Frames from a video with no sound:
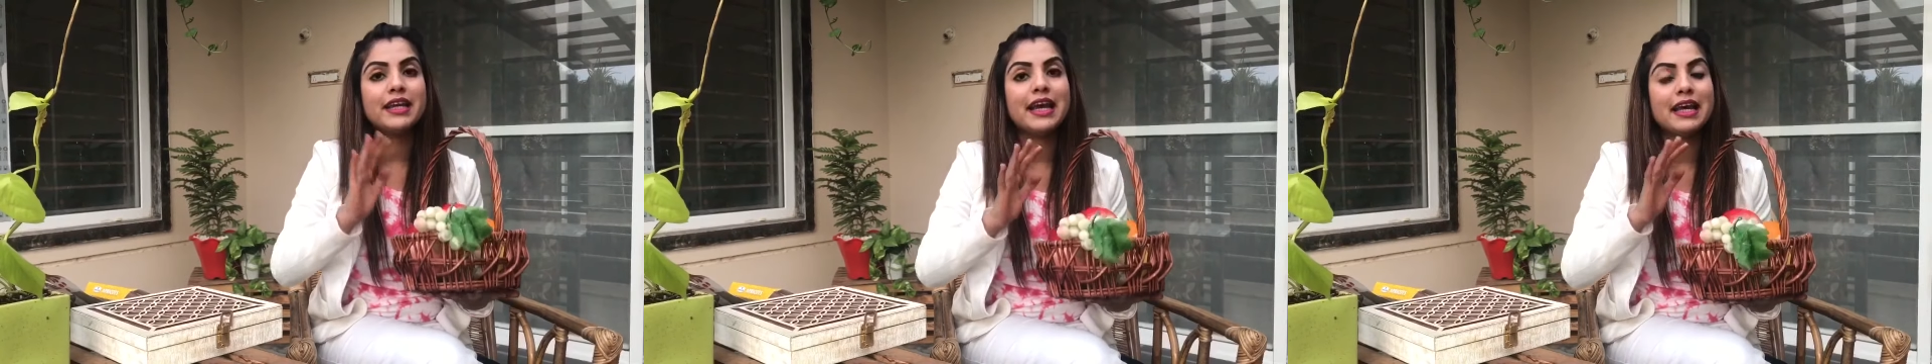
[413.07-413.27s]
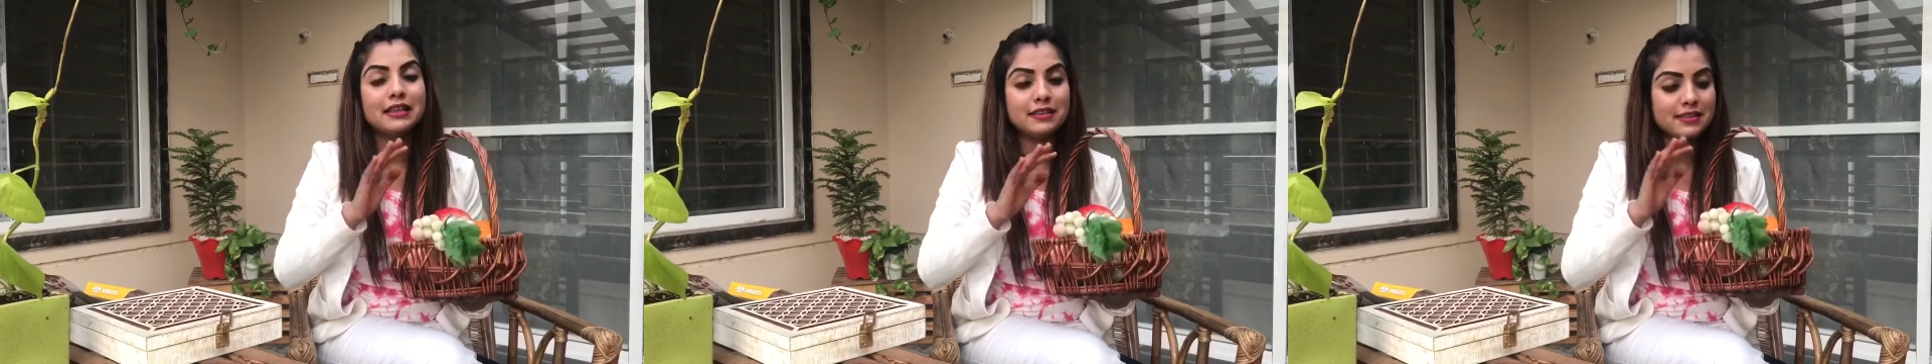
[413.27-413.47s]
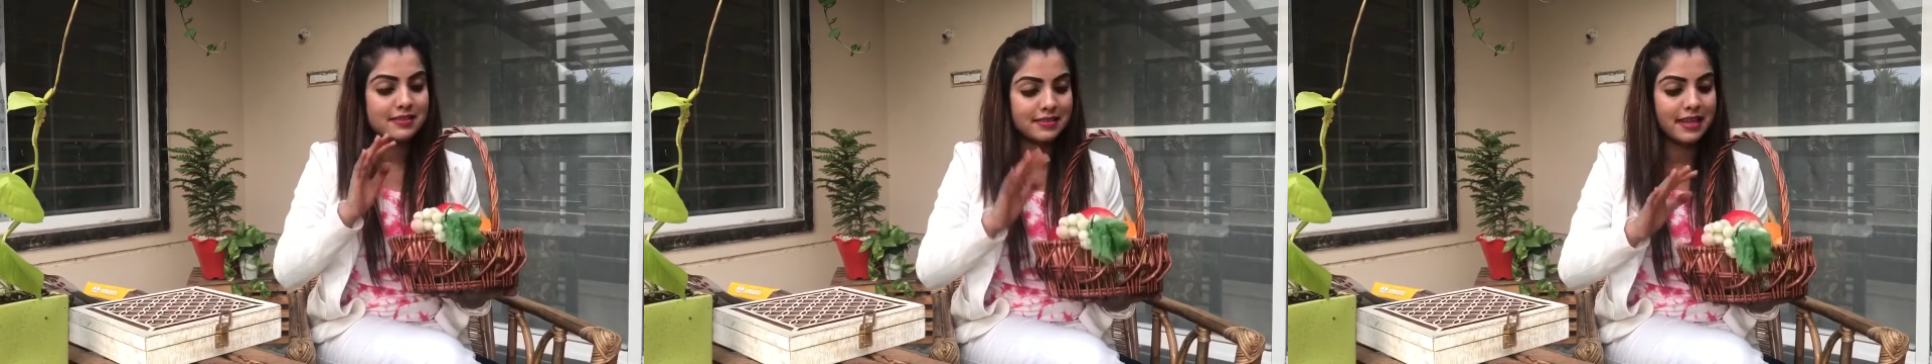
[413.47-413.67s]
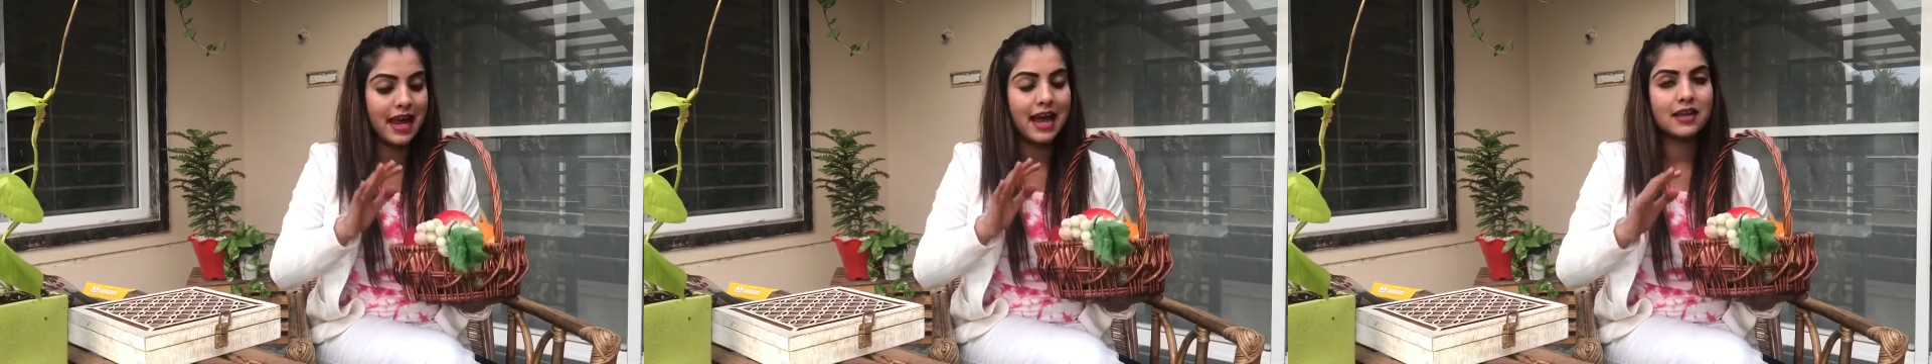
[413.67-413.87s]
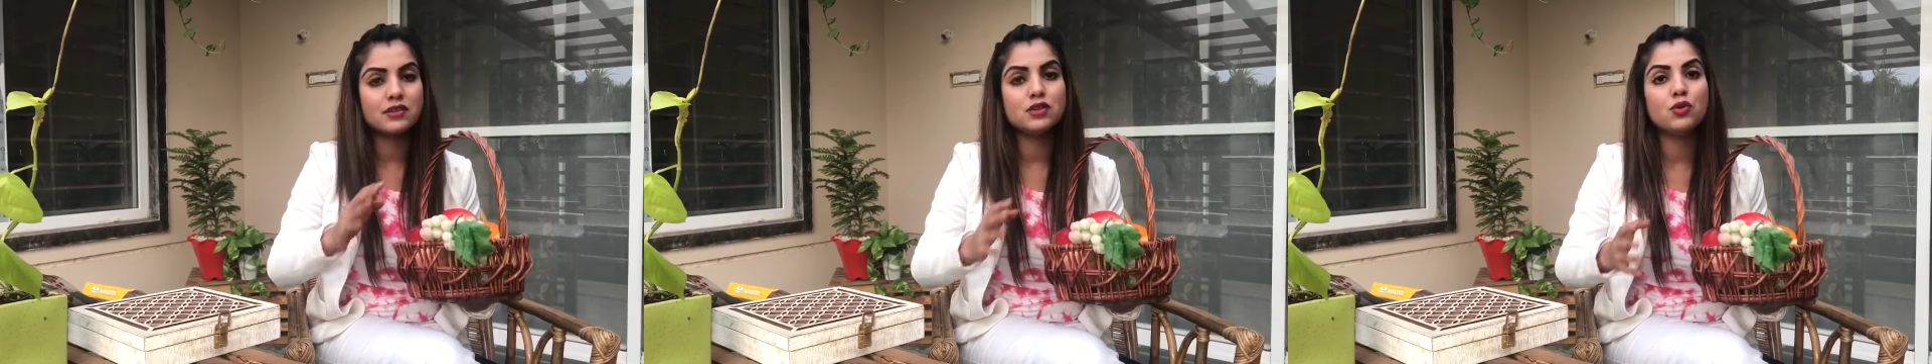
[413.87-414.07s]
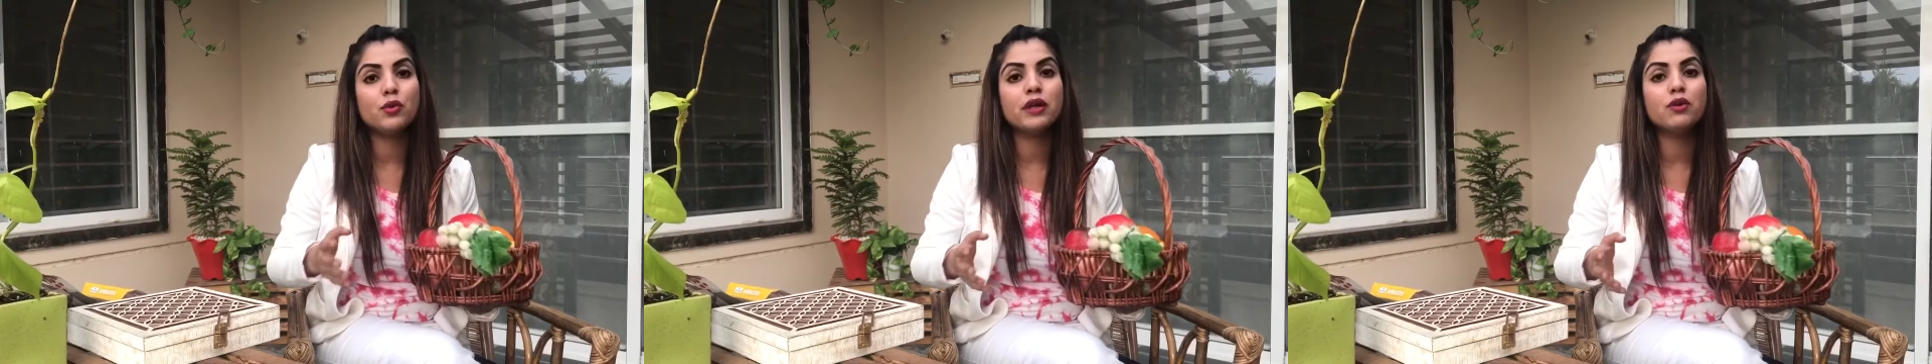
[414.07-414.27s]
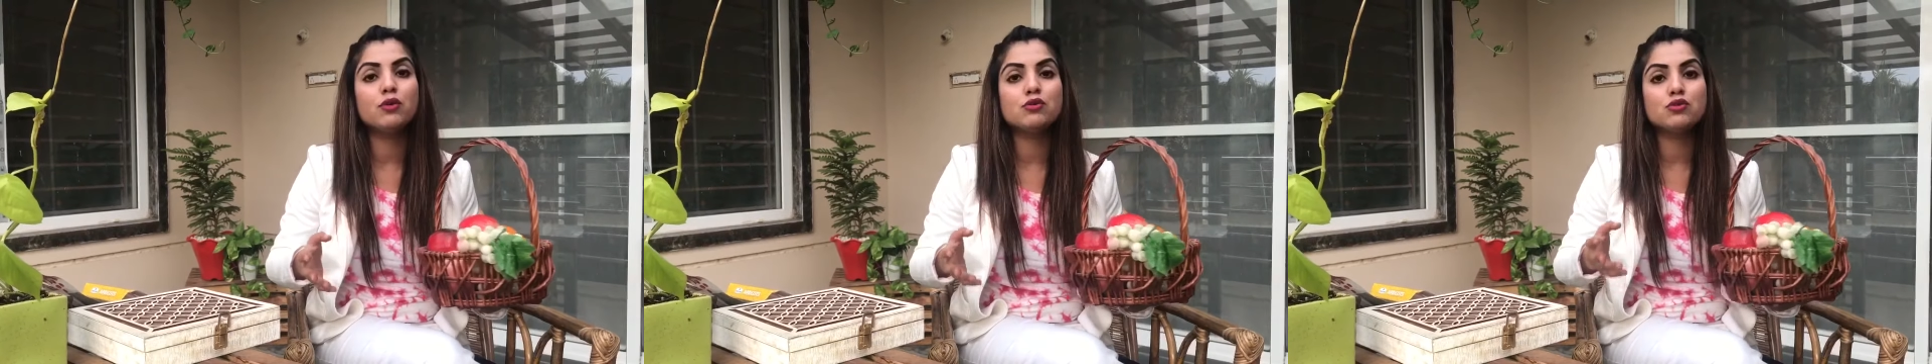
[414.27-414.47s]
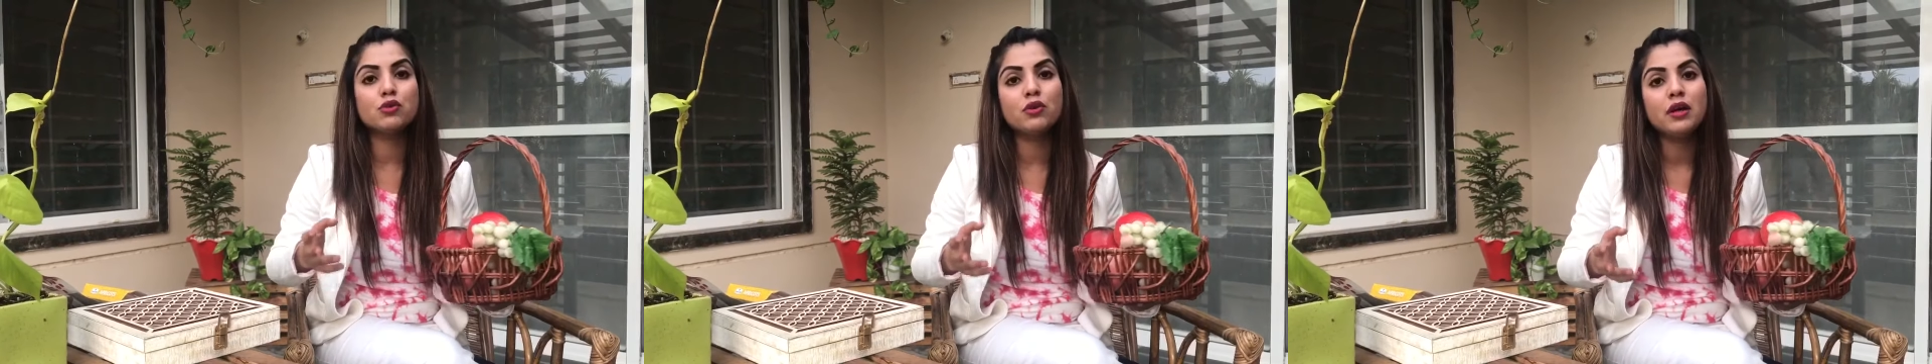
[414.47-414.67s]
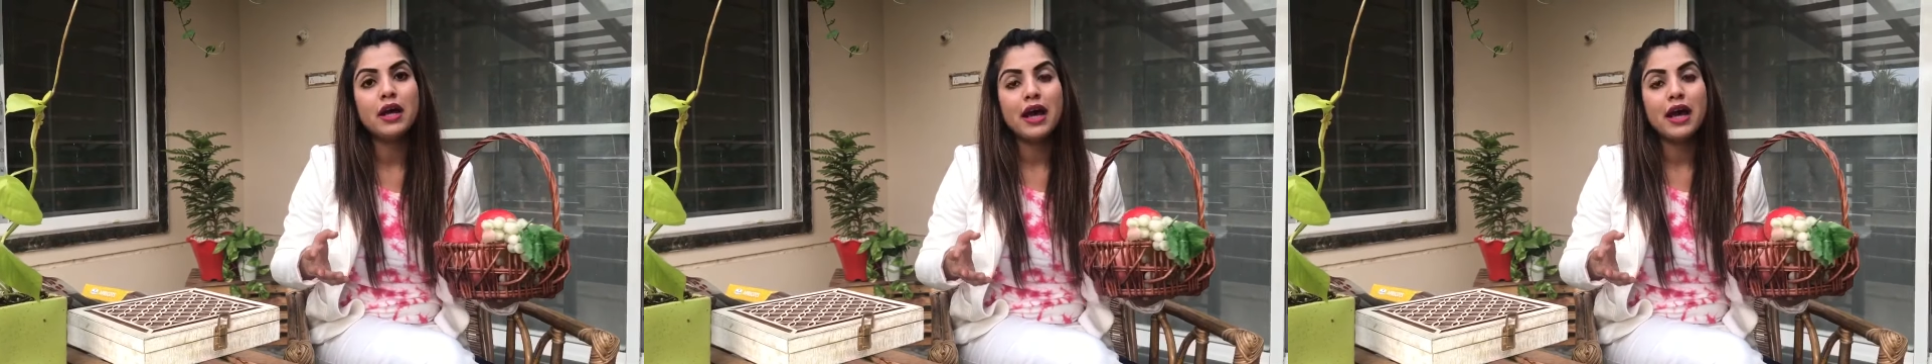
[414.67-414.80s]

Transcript: healthy snacks. You can also